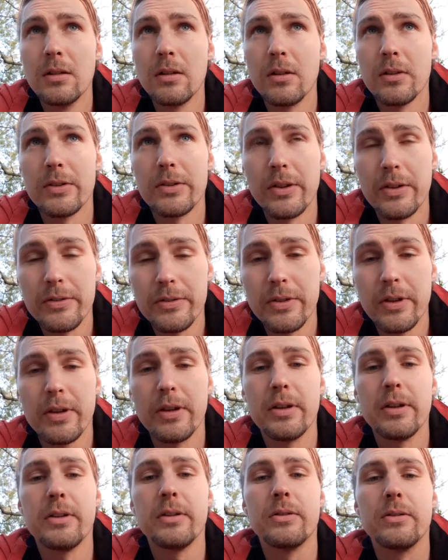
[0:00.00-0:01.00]

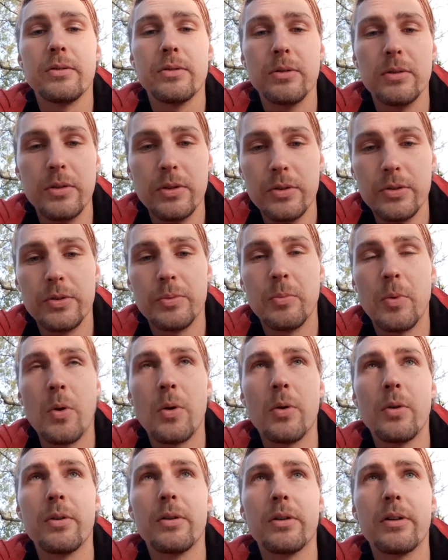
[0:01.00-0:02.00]
Osechai you will use
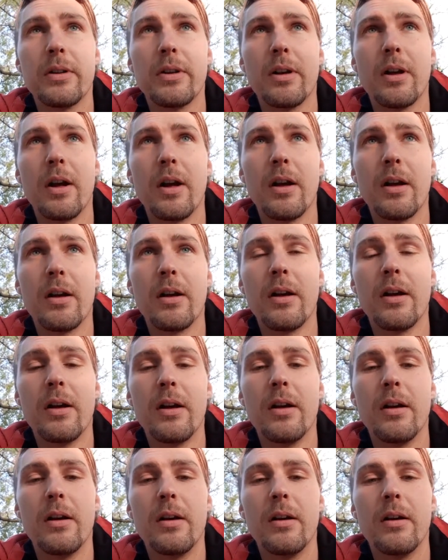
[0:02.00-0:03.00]
more,
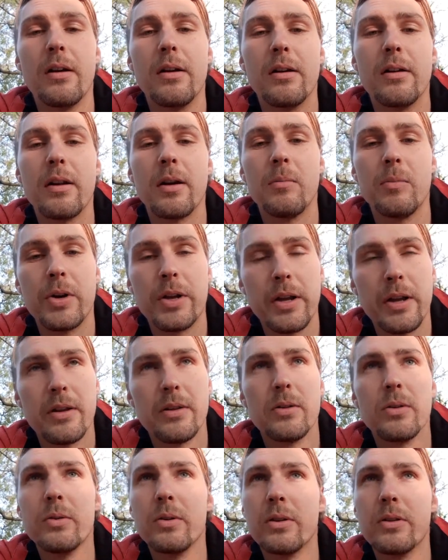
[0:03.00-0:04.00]
uh,
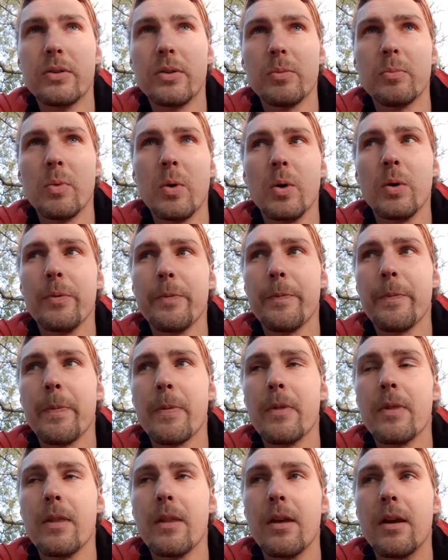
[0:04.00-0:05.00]
you will use more,
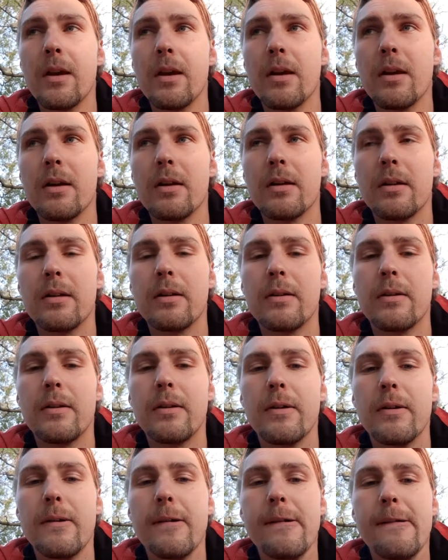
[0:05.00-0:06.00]

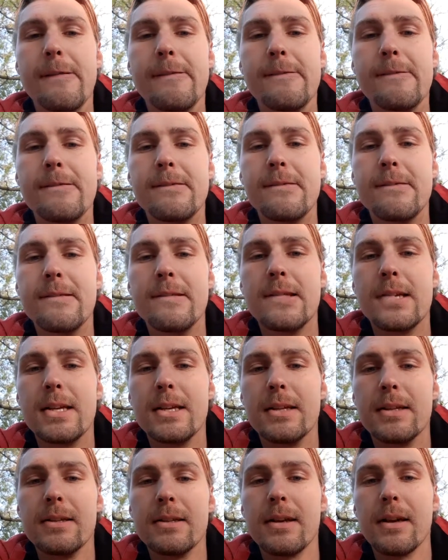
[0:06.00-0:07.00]

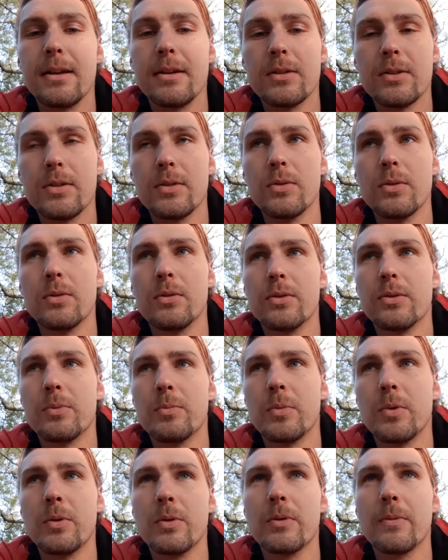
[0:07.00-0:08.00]
uh, and others you will use
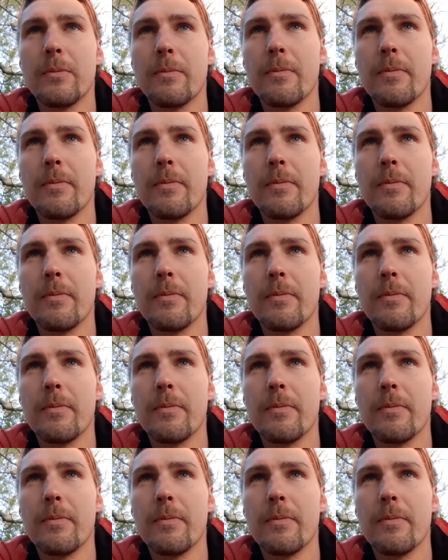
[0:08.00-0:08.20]
more.